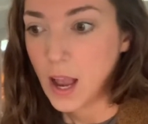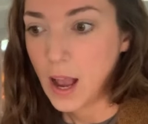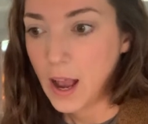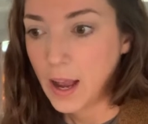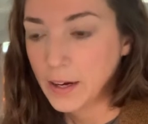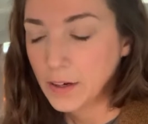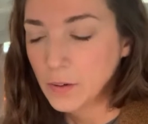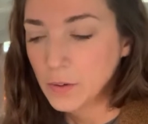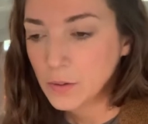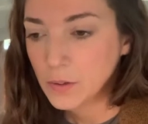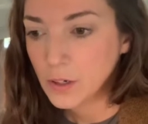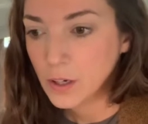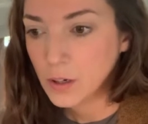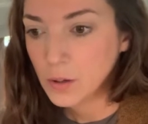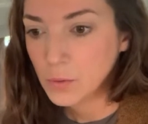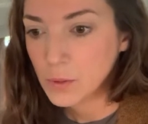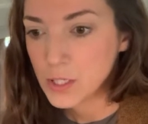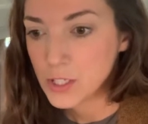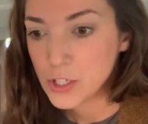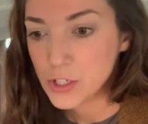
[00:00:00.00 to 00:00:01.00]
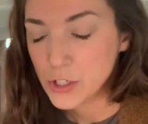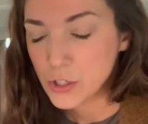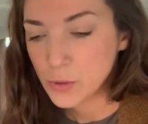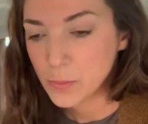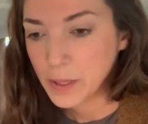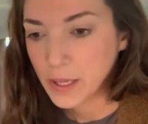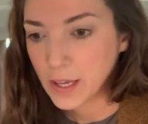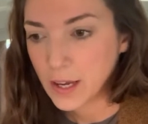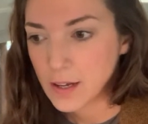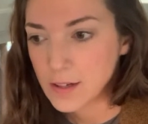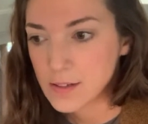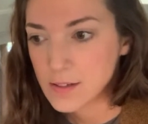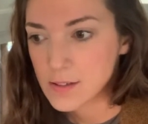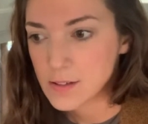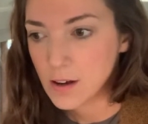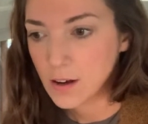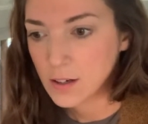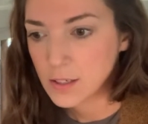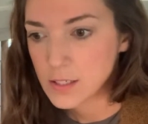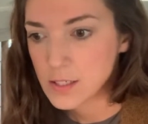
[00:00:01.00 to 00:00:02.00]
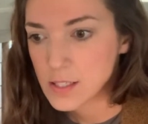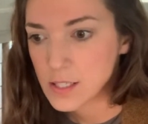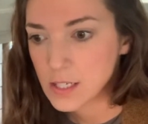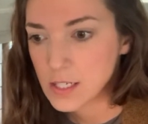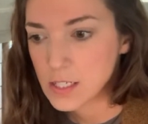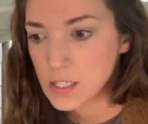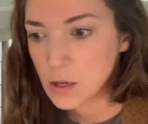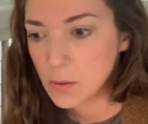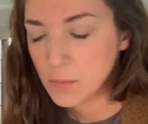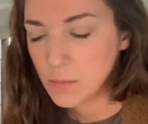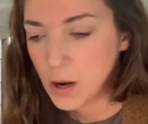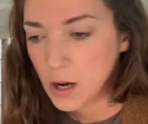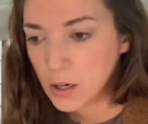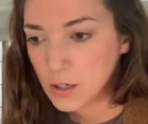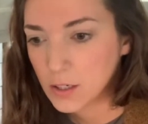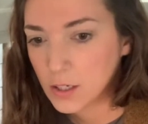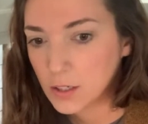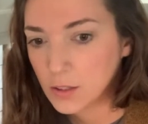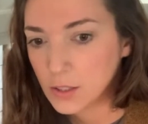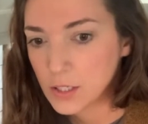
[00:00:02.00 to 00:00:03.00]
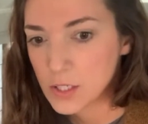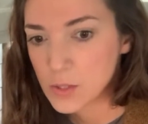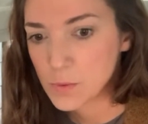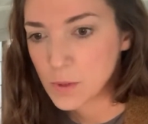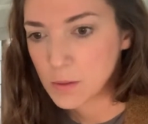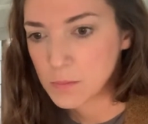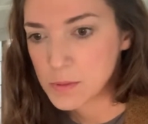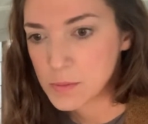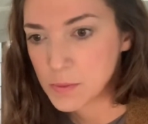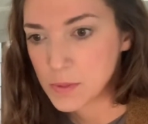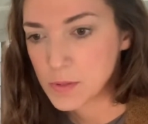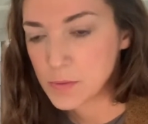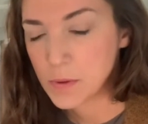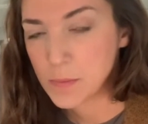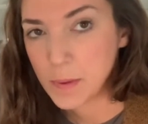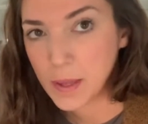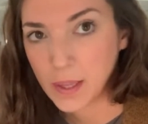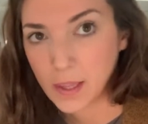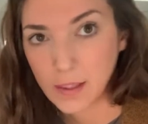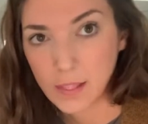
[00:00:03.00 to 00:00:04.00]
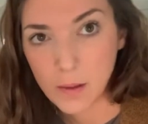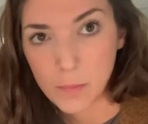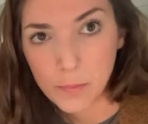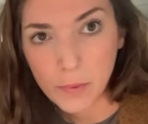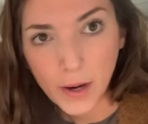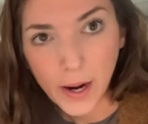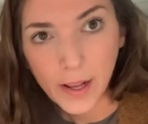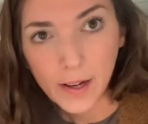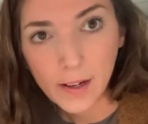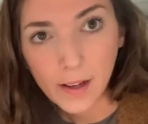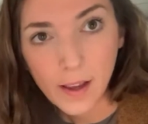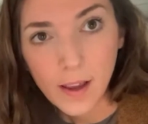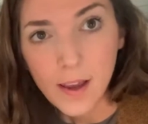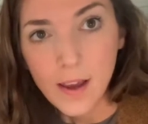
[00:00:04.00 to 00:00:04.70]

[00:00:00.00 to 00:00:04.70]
I don't know what to do, because honestly tomorrow is when I'm supposed to be making the bread,